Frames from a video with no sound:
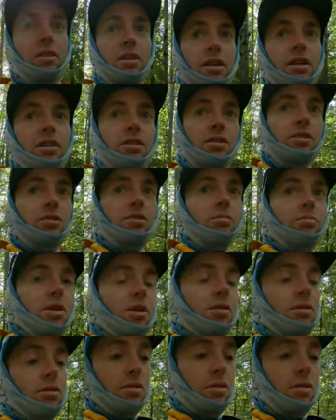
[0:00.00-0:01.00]
the 900
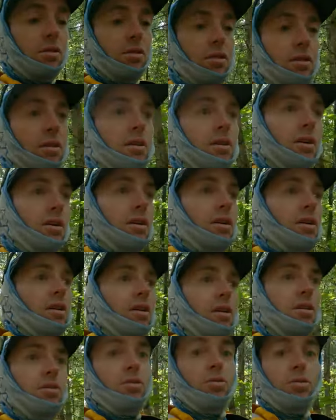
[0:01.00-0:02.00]
meters.
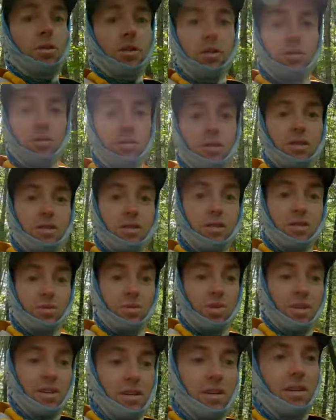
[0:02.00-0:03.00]
No issues on this one.